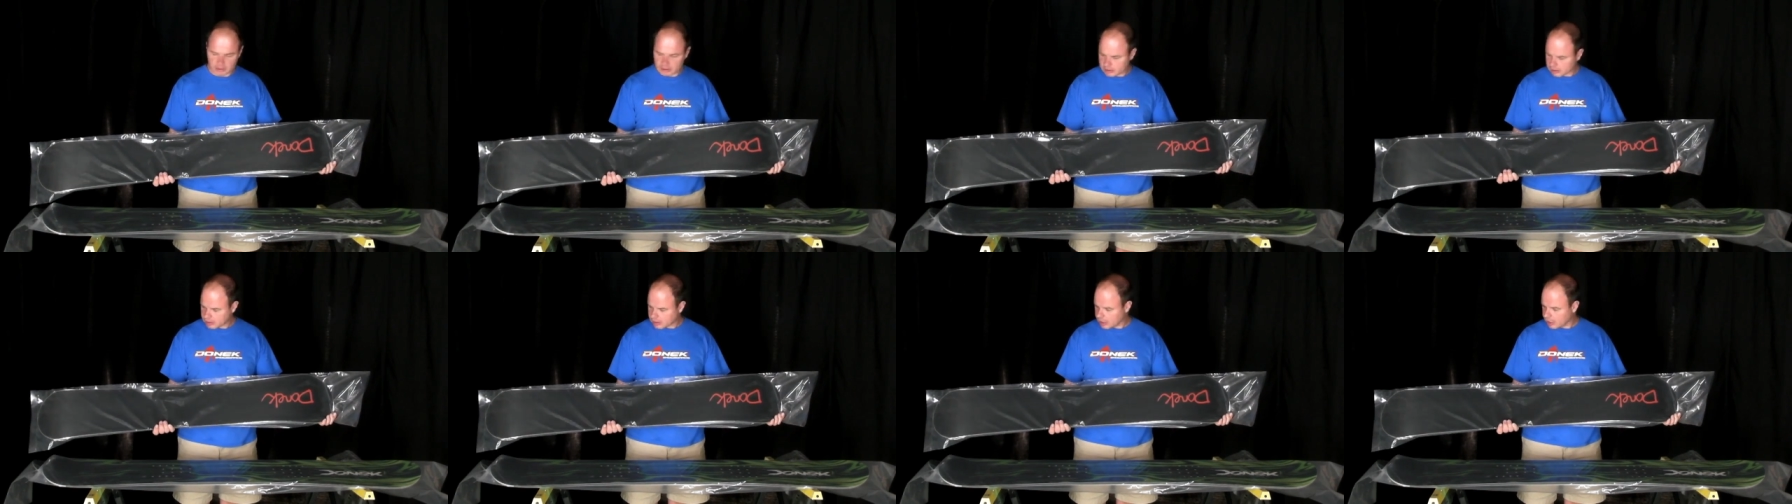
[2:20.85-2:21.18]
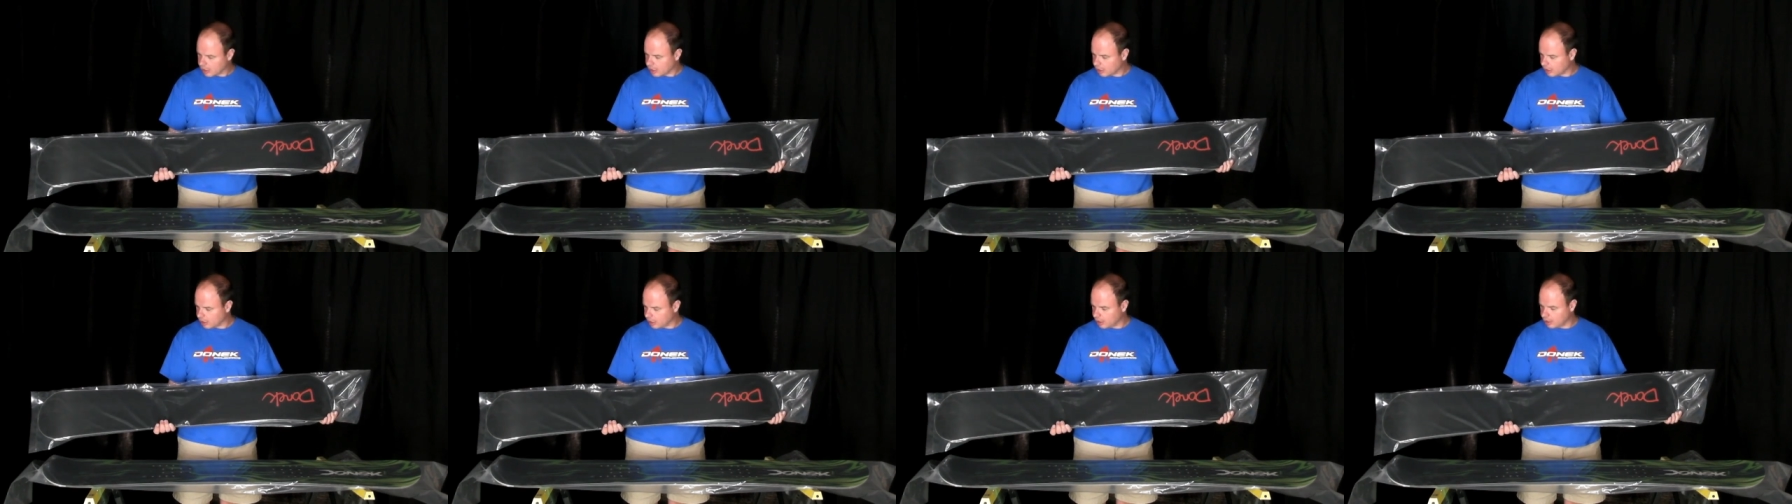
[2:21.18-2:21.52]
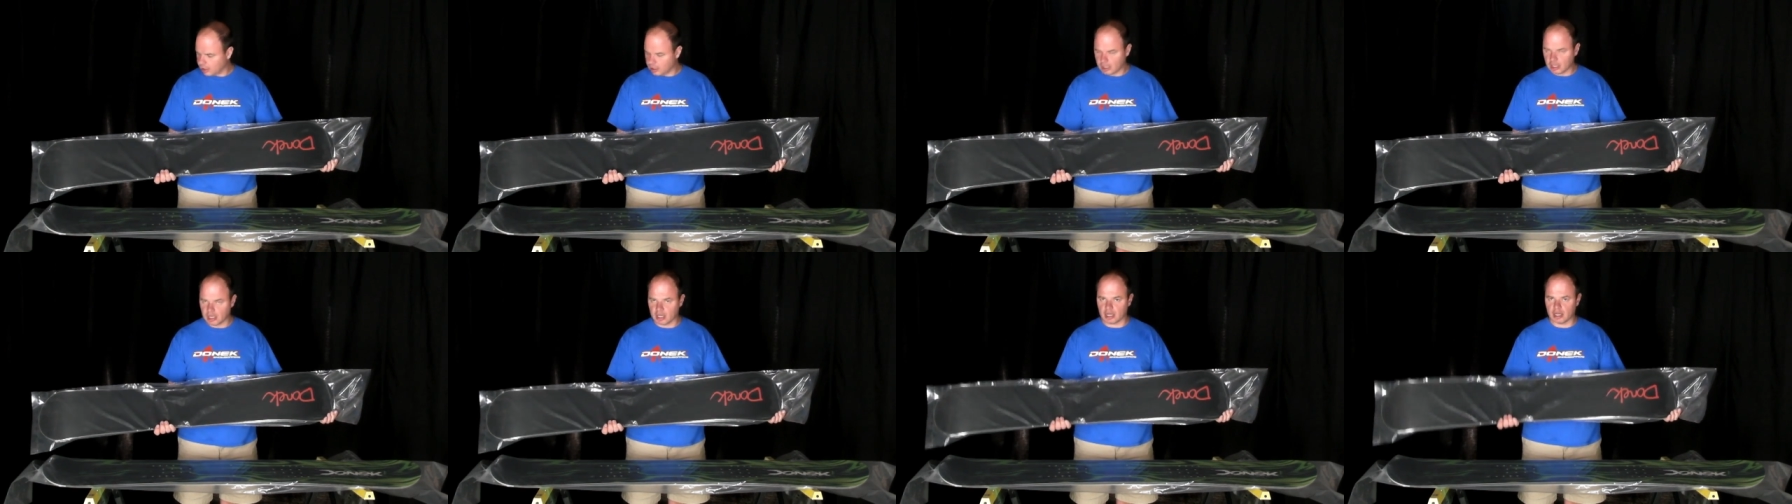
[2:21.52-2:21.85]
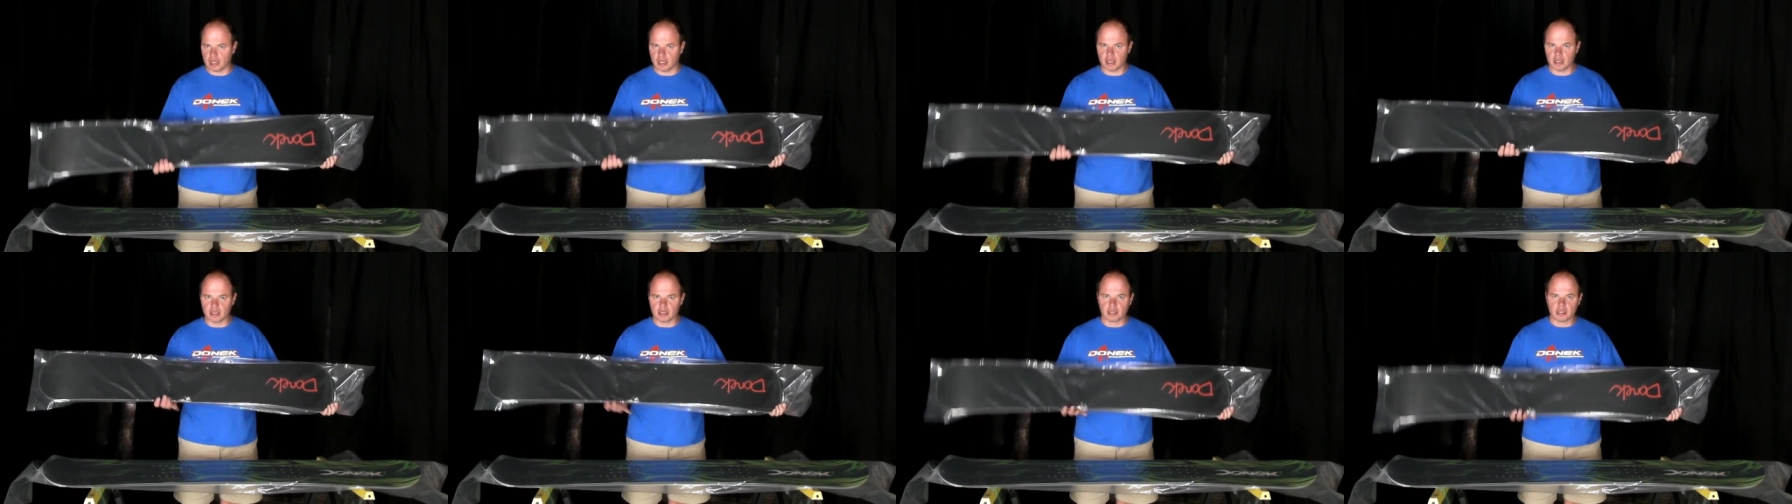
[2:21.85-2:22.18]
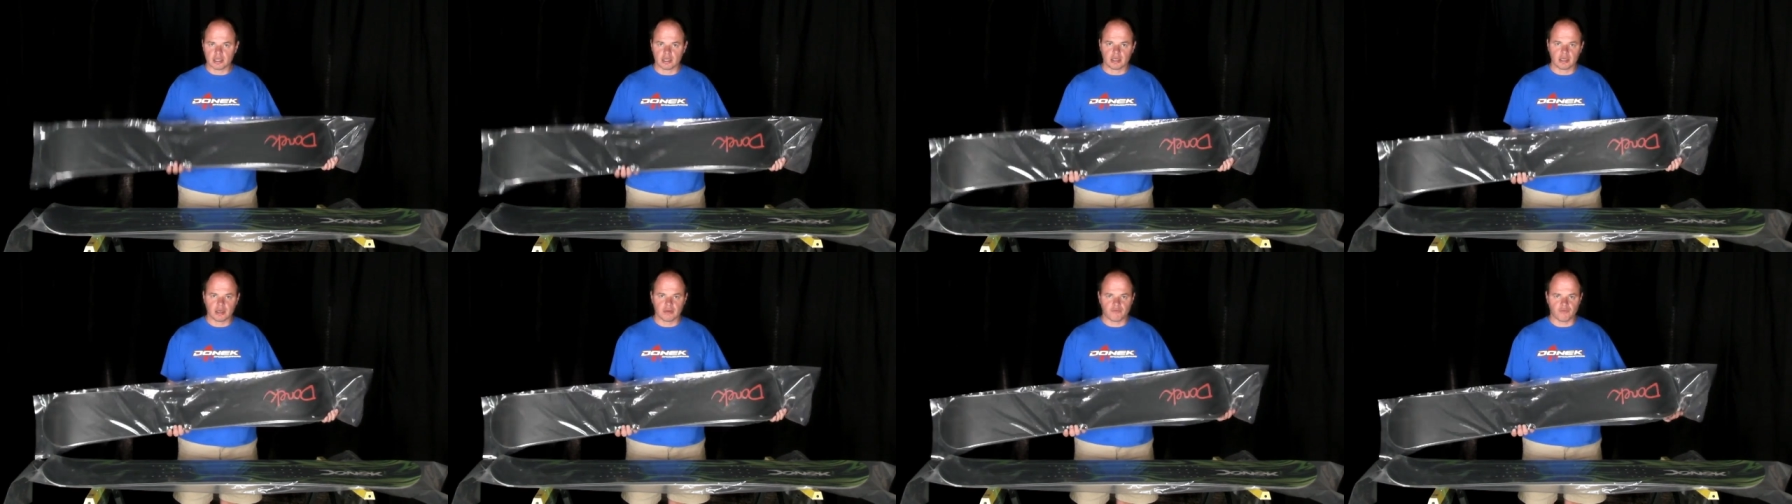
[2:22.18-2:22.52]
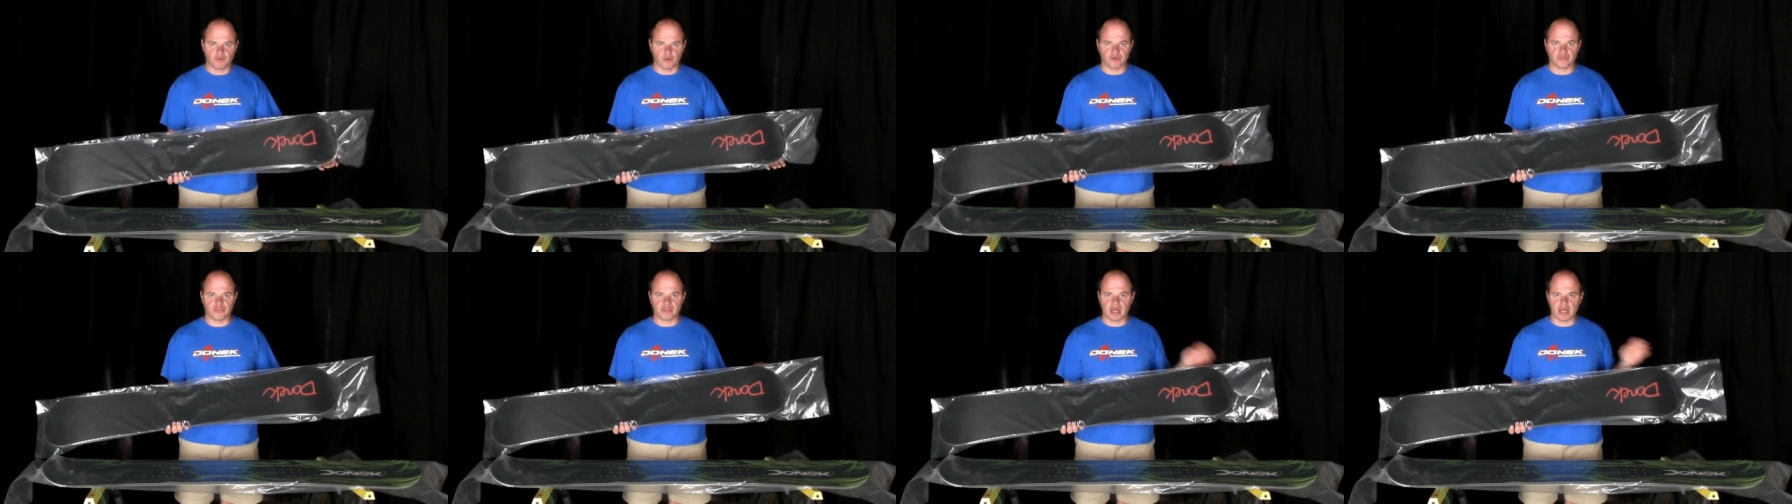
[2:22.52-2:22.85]
It's got a
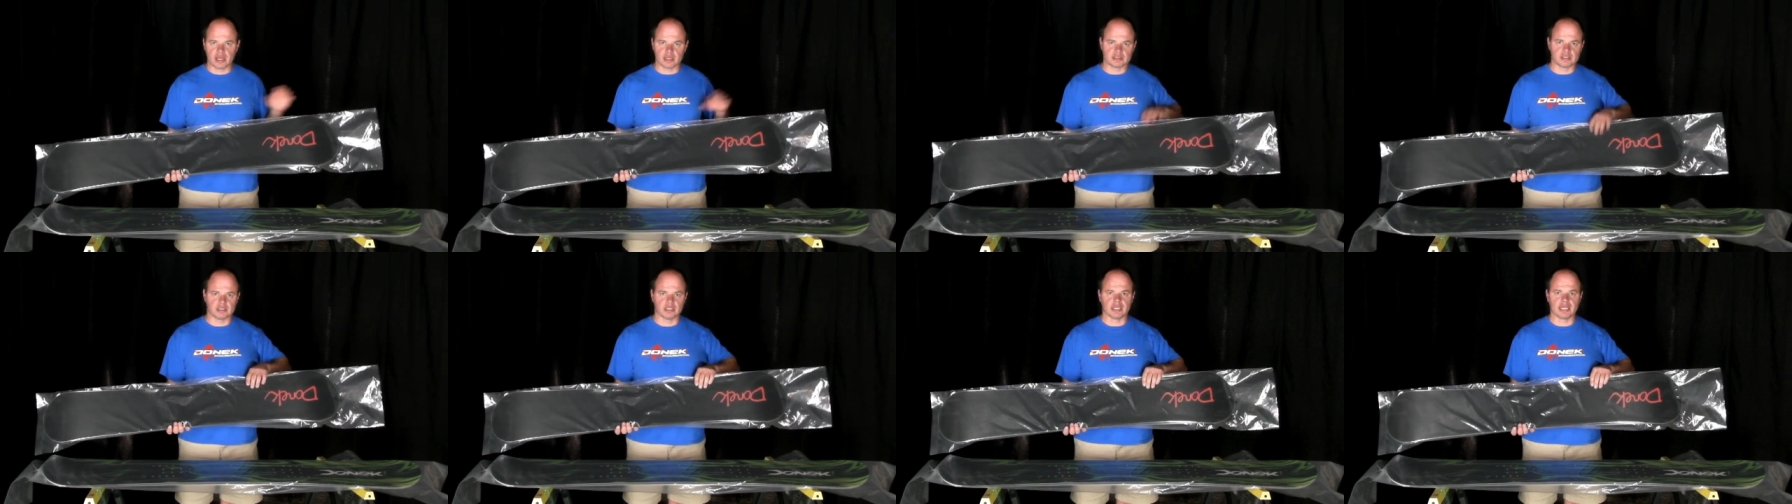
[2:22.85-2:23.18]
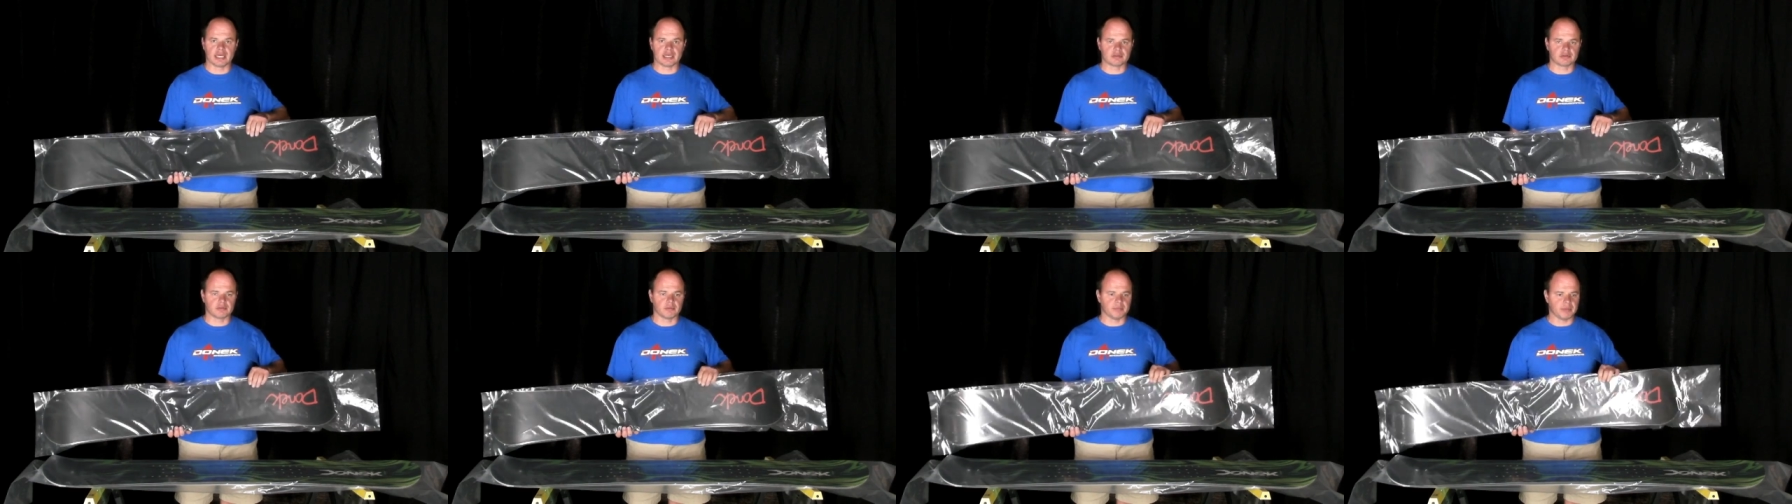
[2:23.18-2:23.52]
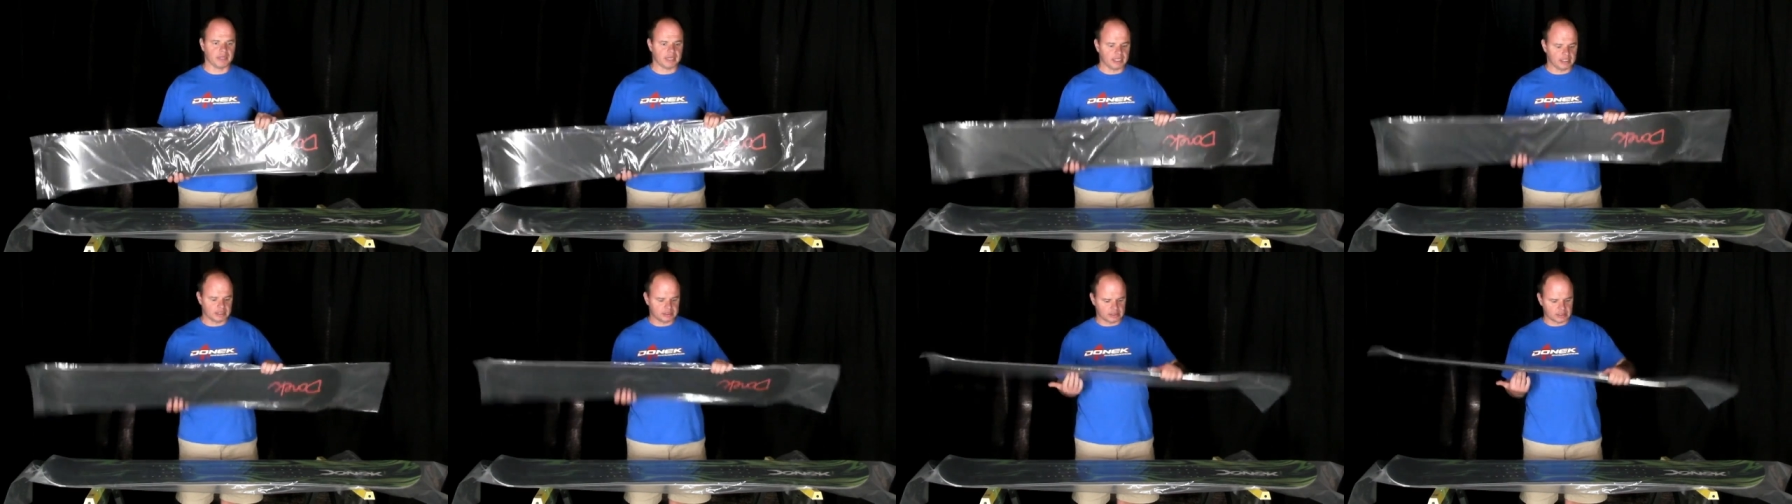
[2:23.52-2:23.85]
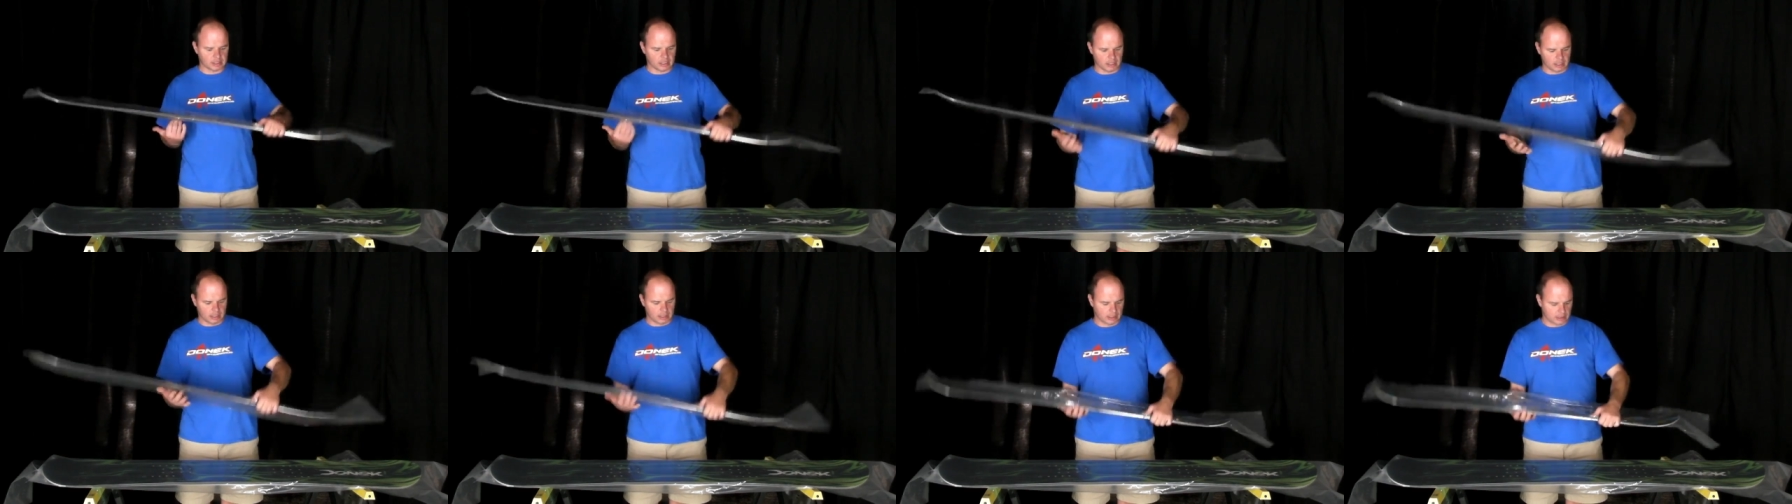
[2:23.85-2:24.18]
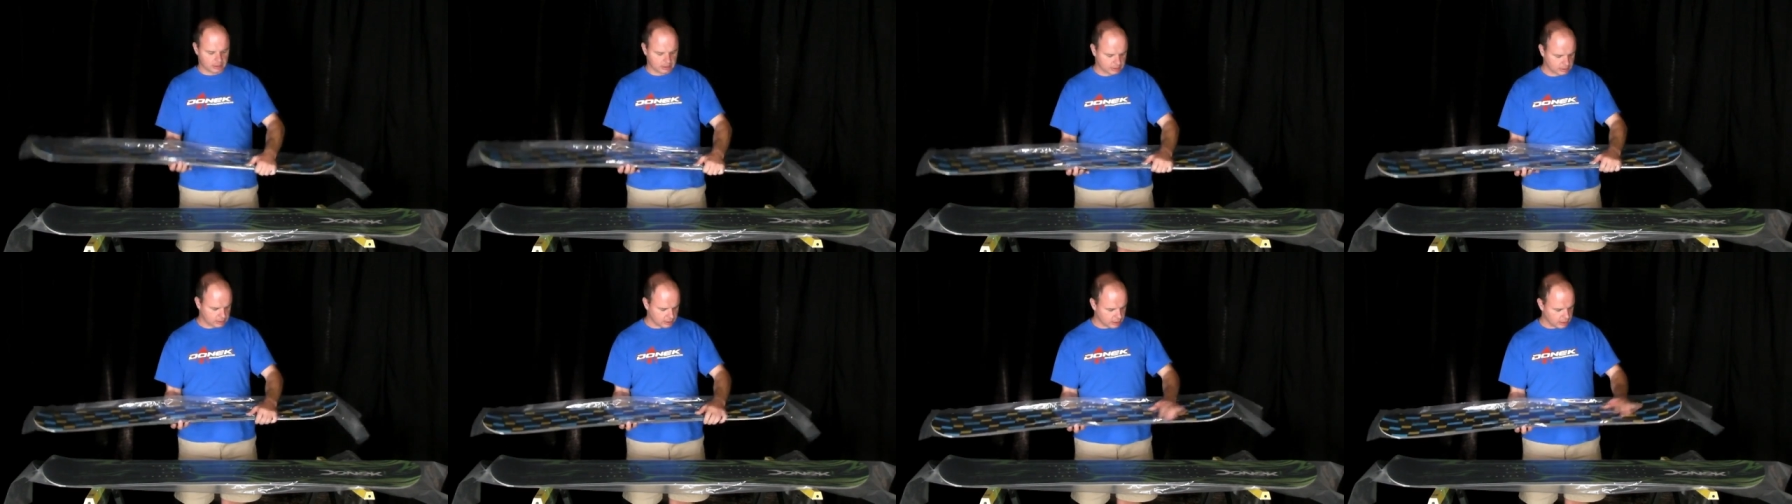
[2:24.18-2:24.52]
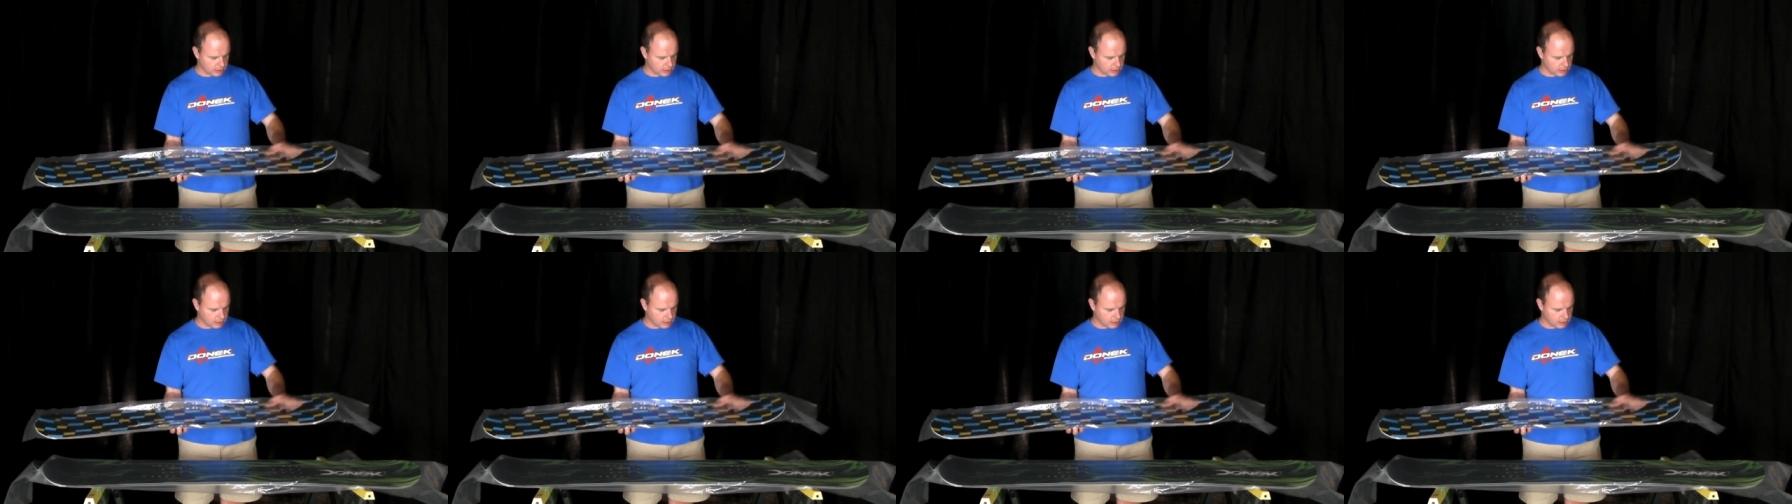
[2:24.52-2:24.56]
4,000 Electra base on it,